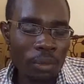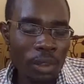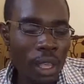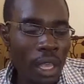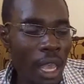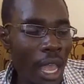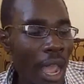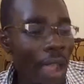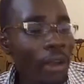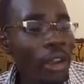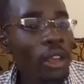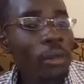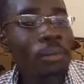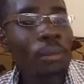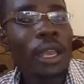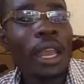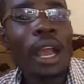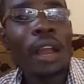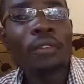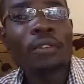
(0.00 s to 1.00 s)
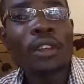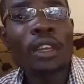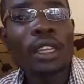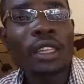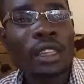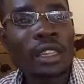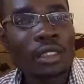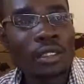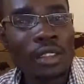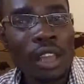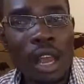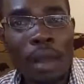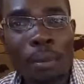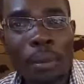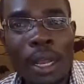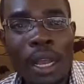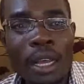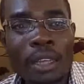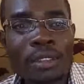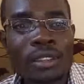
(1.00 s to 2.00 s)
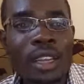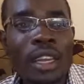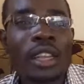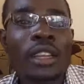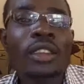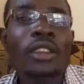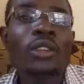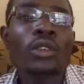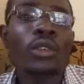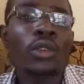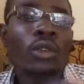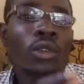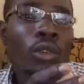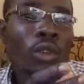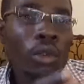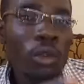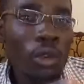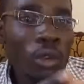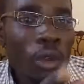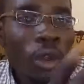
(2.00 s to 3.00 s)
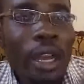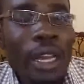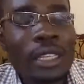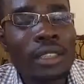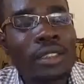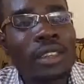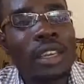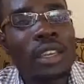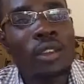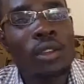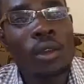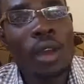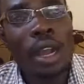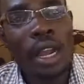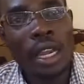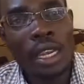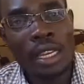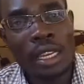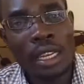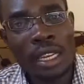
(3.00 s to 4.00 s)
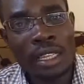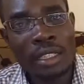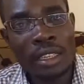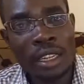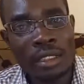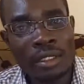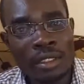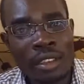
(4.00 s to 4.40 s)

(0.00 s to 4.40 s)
I will be having this abacus, and you can take your calculators,